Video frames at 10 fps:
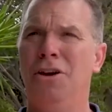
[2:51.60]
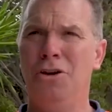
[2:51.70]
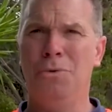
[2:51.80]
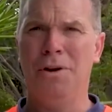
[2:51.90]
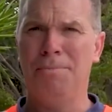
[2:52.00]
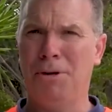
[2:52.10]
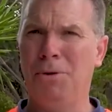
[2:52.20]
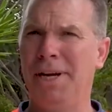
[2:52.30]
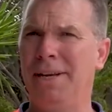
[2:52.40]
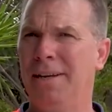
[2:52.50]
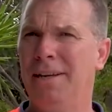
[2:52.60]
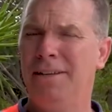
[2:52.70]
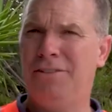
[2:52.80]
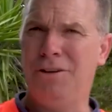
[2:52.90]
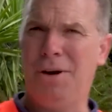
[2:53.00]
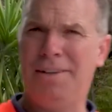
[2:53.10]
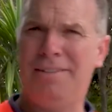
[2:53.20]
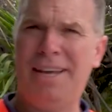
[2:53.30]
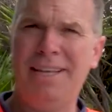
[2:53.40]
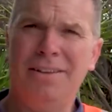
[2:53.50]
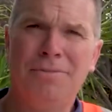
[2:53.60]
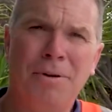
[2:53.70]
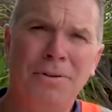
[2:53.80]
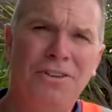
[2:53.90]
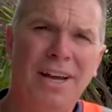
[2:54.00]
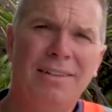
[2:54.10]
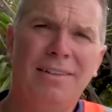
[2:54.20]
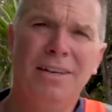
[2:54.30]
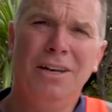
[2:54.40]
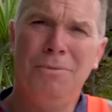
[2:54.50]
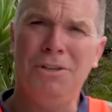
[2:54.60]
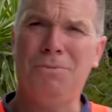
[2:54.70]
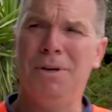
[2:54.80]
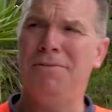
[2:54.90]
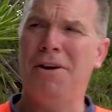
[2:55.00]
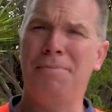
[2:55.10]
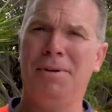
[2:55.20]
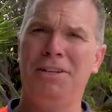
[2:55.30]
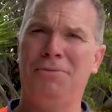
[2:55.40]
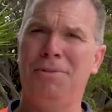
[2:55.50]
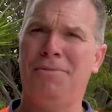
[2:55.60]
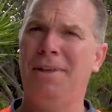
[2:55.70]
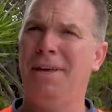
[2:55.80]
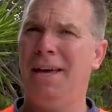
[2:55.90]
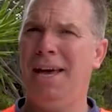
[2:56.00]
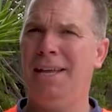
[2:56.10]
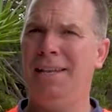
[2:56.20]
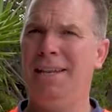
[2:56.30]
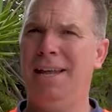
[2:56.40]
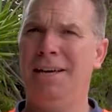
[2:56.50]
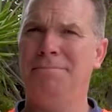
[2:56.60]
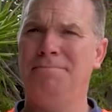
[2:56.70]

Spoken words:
who were employed to undertake this project, which we're very pleased with, and